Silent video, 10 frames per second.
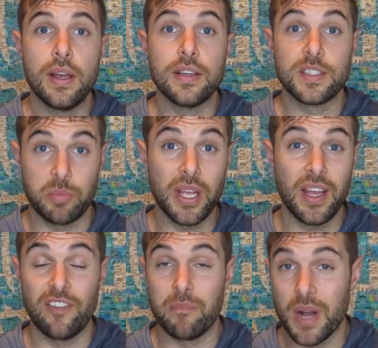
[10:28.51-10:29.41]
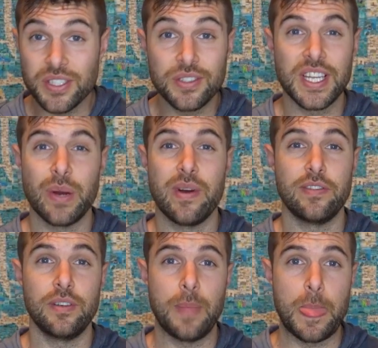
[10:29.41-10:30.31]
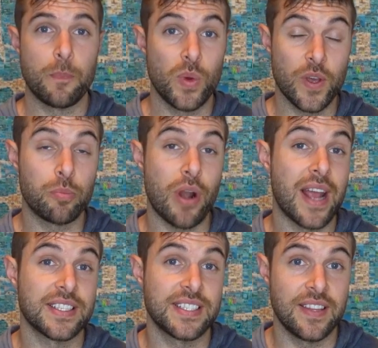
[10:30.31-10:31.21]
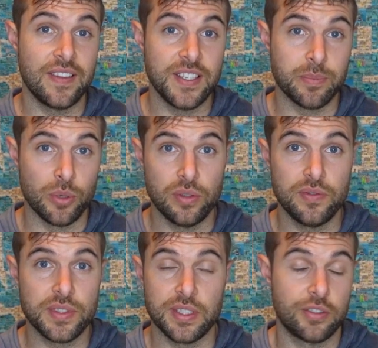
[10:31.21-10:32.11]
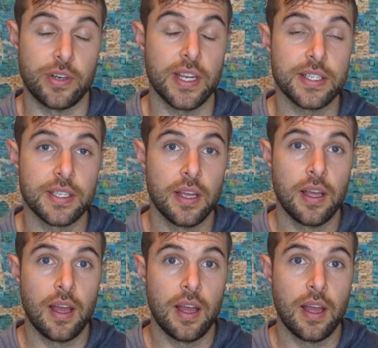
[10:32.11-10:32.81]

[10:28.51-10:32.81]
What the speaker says: Speaking of muscles, however, without practicing these moves, these tricks,